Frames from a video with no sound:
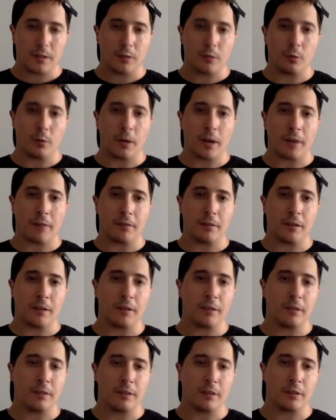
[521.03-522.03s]
to have
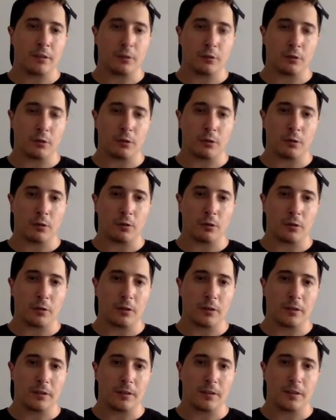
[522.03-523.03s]
gun control.
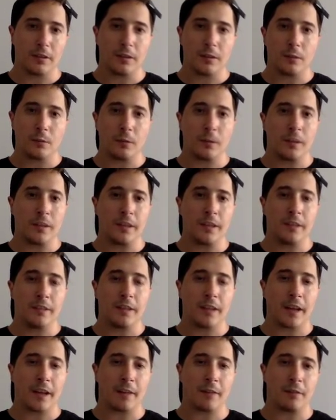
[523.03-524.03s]
We need to
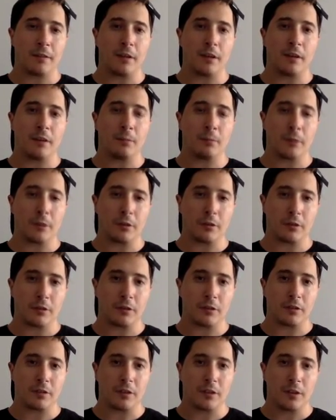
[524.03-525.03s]
have gun measures.